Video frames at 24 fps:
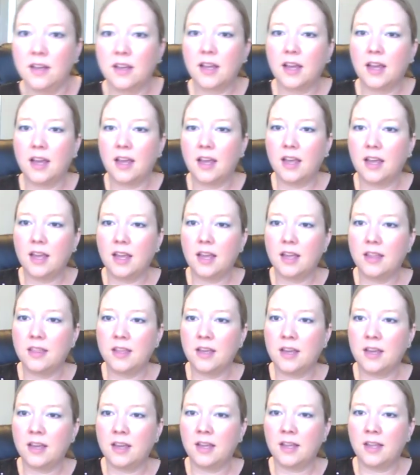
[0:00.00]
Okay, and
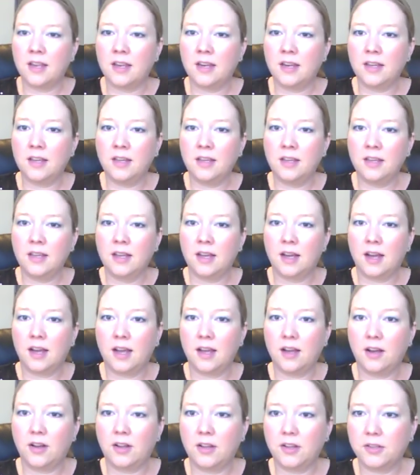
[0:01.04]
then
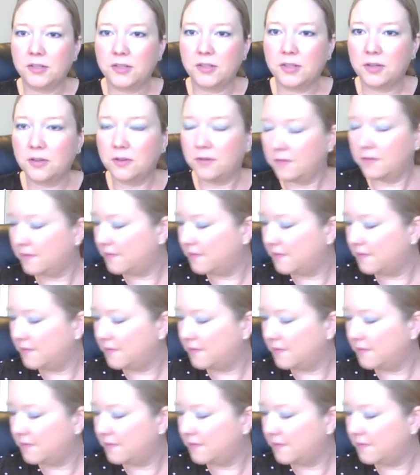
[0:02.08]
I also